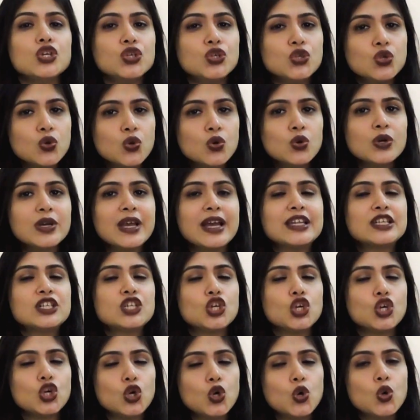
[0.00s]
you get
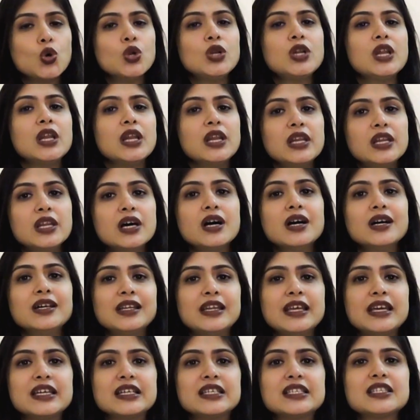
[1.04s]
good
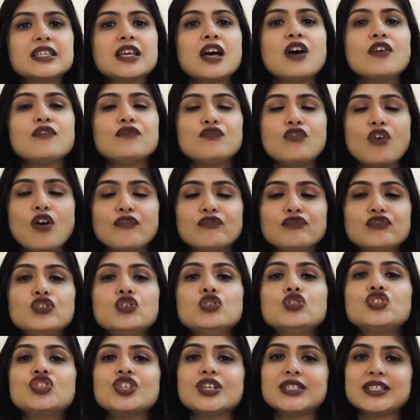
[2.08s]
learnings for
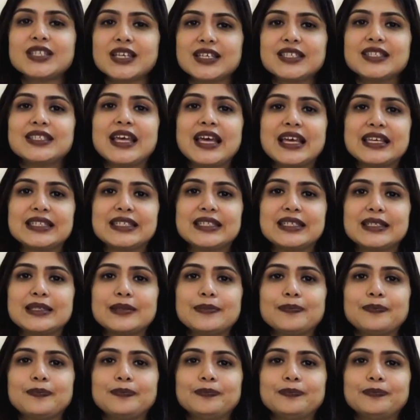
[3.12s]
future success.